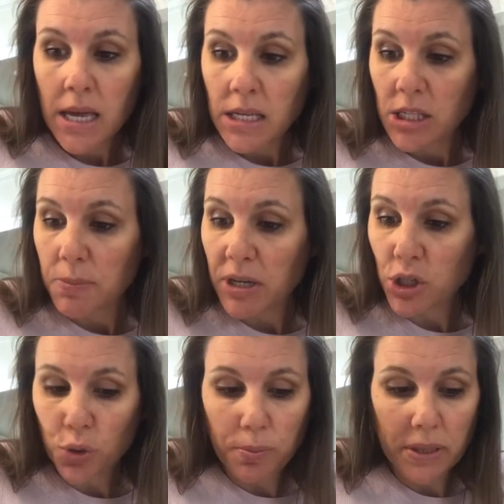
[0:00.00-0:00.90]

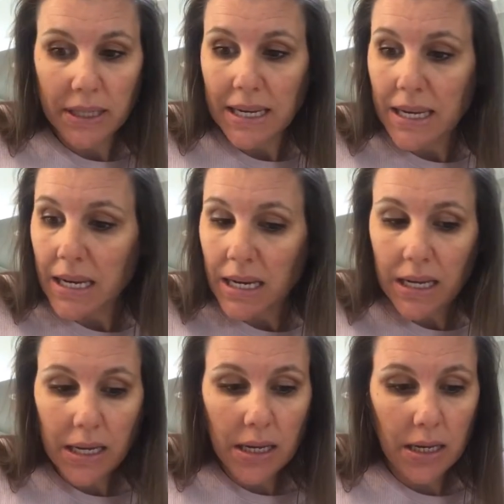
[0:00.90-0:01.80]
Special
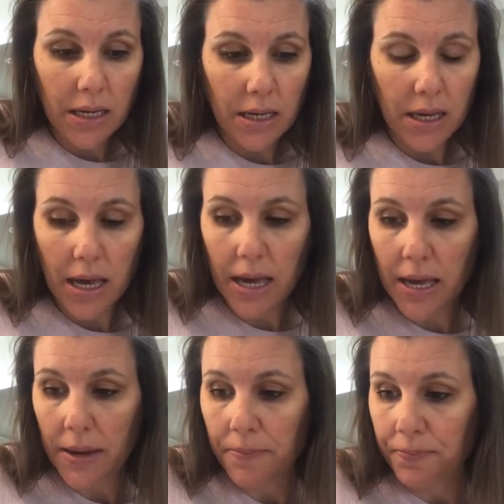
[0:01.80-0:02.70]
pleading,
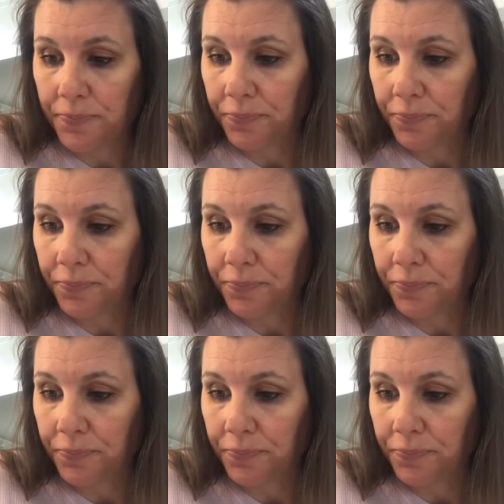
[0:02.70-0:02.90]
it